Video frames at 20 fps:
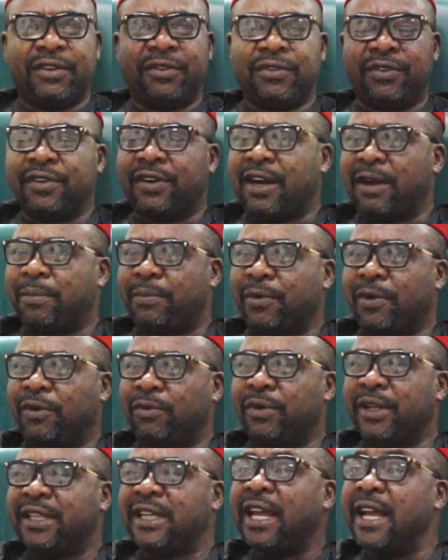good rapport
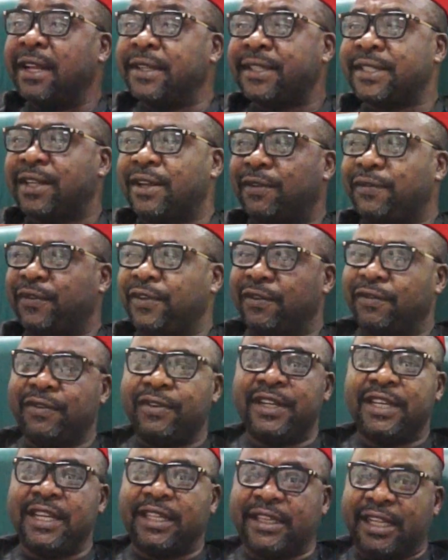with heads of
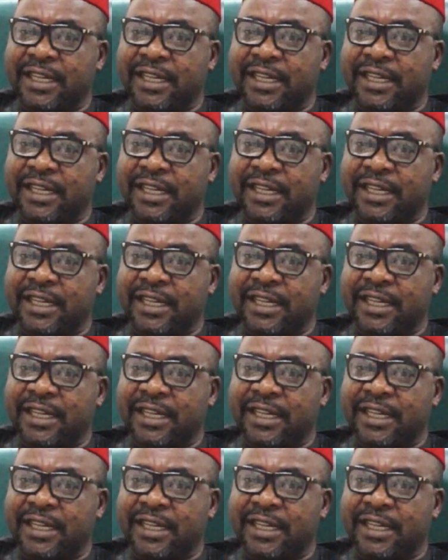even the